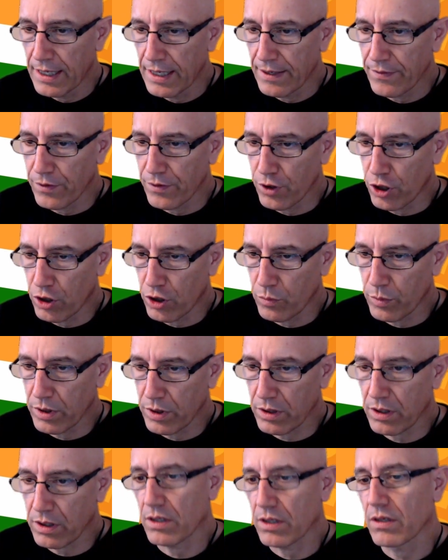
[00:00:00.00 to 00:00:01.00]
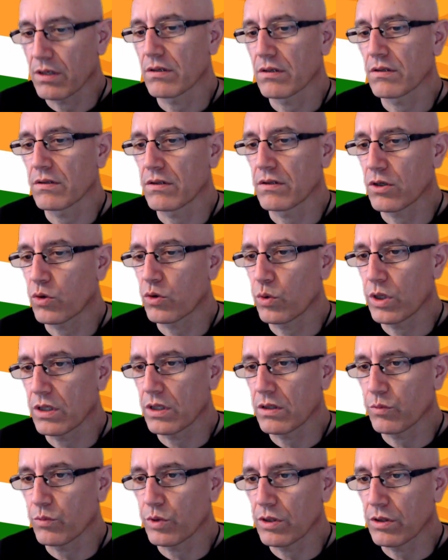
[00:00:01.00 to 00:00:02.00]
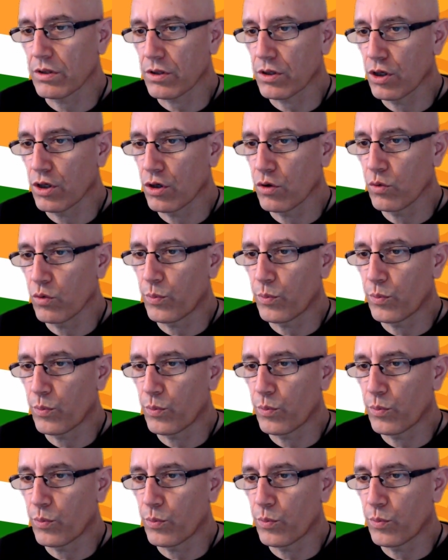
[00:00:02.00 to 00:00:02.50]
Normally the queen will go